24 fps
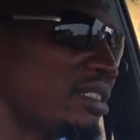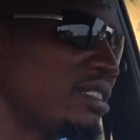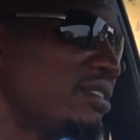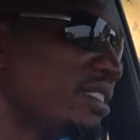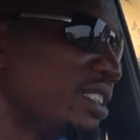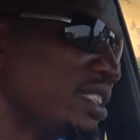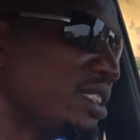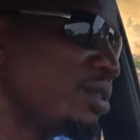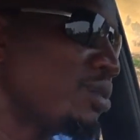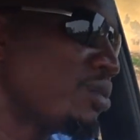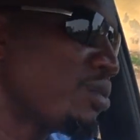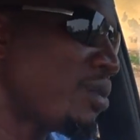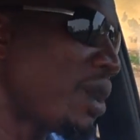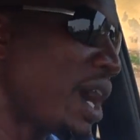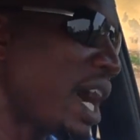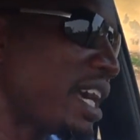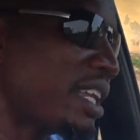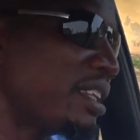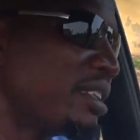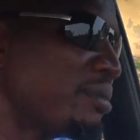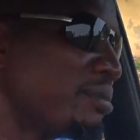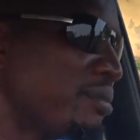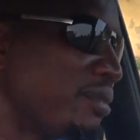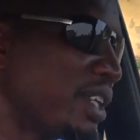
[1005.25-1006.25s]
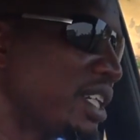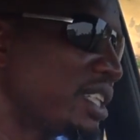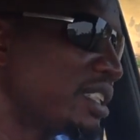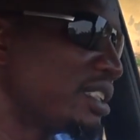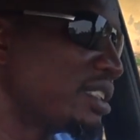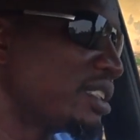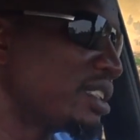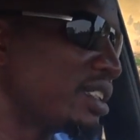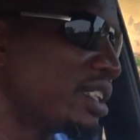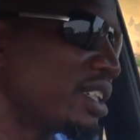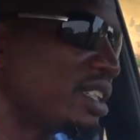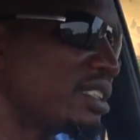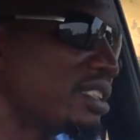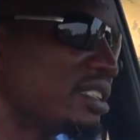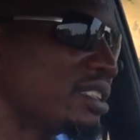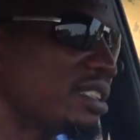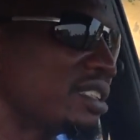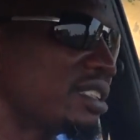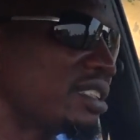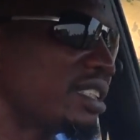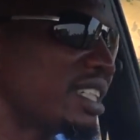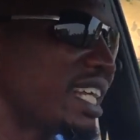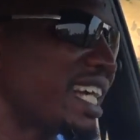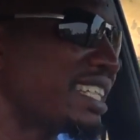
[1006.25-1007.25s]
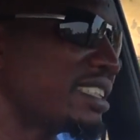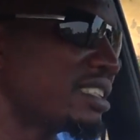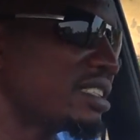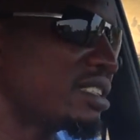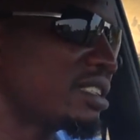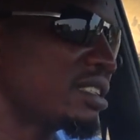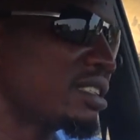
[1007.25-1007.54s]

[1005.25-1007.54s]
reason why the brake is not that